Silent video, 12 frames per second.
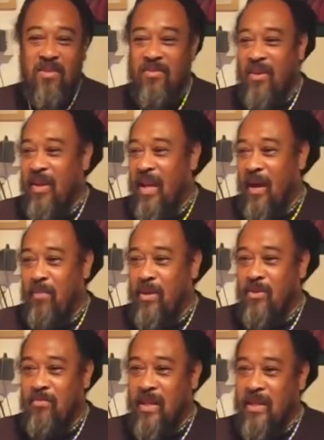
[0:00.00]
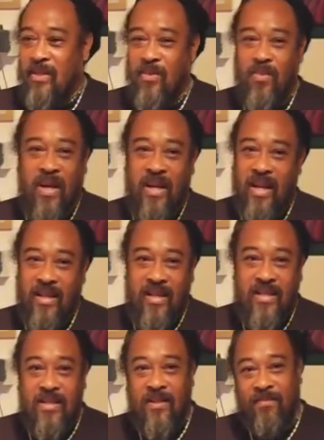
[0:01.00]
Be very happy to meet one like
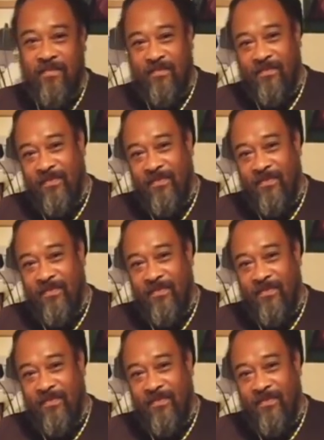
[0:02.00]
this.